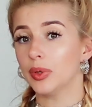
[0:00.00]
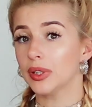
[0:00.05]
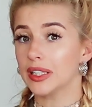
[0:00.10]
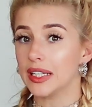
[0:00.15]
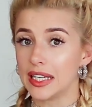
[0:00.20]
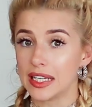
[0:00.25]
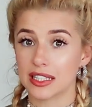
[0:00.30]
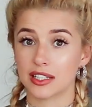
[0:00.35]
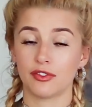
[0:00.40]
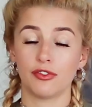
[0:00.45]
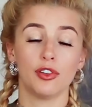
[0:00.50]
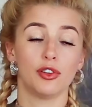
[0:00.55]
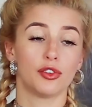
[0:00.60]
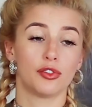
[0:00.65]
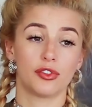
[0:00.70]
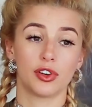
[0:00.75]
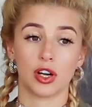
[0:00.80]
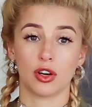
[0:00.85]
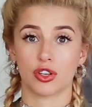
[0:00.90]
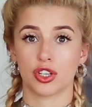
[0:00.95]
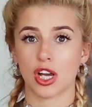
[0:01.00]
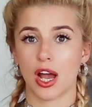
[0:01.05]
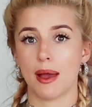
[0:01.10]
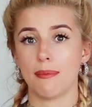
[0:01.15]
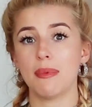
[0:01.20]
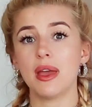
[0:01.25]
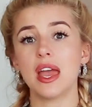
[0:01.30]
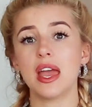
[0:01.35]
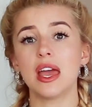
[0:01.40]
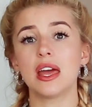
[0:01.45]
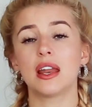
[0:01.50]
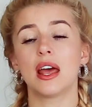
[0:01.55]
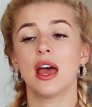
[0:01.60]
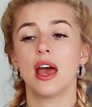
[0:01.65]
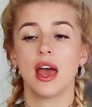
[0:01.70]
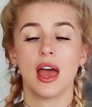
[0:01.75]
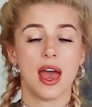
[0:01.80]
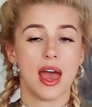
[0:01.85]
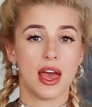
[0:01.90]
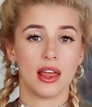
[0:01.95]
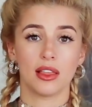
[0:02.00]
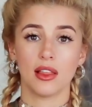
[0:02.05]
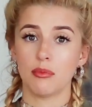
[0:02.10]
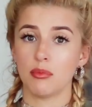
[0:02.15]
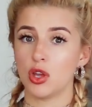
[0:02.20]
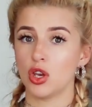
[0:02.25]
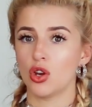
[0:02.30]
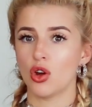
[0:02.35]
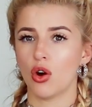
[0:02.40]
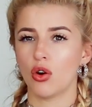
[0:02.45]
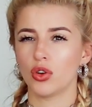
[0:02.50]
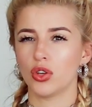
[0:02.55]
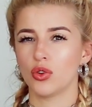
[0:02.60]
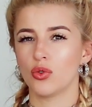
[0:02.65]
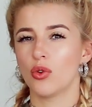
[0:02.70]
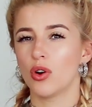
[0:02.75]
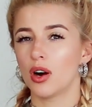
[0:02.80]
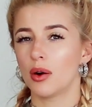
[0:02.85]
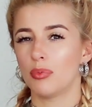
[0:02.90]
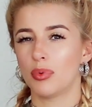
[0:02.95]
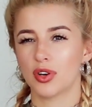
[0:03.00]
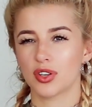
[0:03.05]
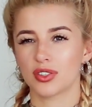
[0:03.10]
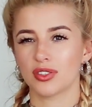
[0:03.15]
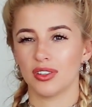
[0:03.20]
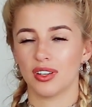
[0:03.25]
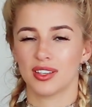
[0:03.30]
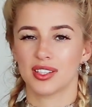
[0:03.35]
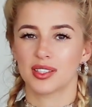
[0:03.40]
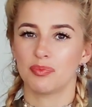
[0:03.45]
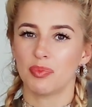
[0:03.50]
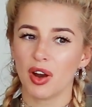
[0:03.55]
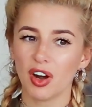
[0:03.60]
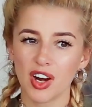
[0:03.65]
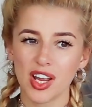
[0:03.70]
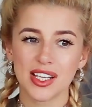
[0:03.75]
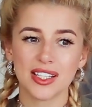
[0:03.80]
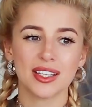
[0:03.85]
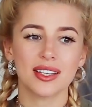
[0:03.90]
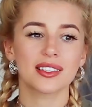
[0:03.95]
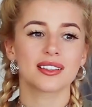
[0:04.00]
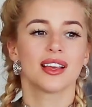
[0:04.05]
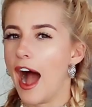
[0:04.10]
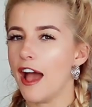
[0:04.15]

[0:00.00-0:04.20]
please feel free to chime in and let me know your personal experiences.